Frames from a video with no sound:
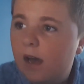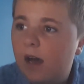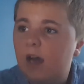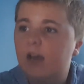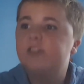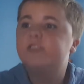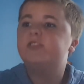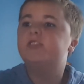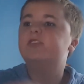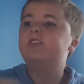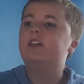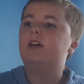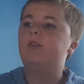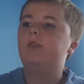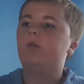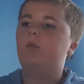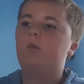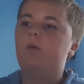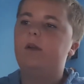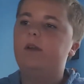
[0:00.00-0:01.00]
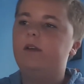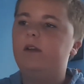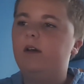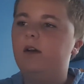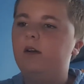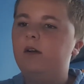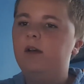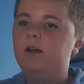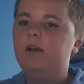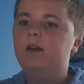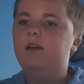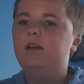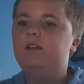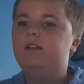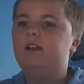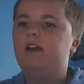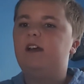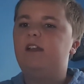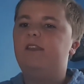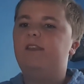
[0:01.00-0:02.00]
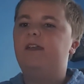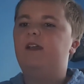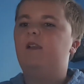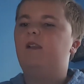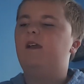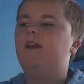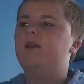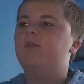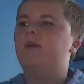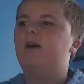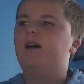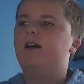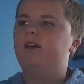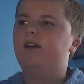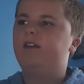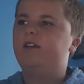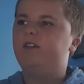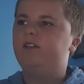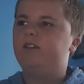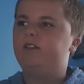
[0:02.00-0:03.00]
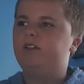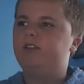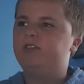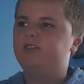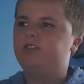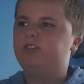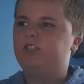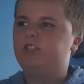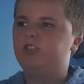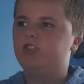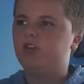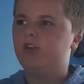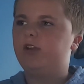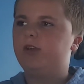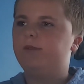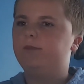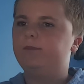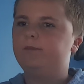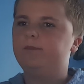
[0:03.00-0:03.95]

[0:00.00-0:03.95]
I just looked out the window that lay behind Sentry.